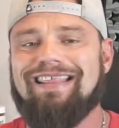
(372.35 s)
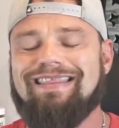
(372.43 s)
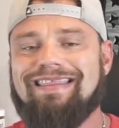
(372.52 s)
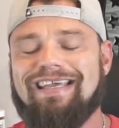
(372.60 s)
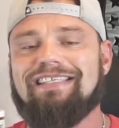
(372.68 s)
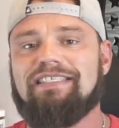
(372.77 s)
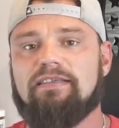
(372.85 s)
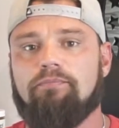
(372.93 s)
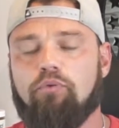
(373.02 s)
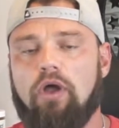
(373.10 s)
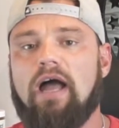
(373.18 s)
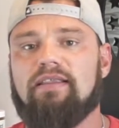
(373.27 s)
this
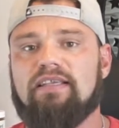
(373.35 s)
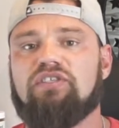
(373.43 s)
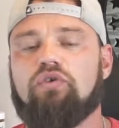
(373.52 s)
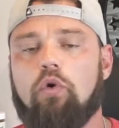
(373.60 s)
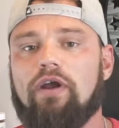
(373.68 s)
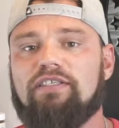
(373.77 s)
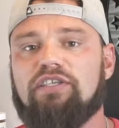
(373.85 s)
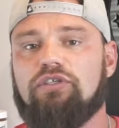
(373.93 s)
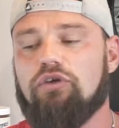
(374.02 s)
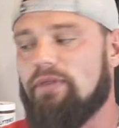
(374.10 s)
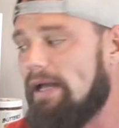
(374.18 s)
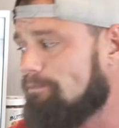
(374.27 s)
product is going to
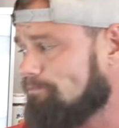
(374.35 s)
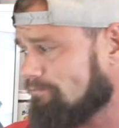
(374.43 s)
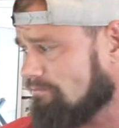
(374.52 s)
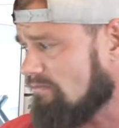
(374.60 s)
do that.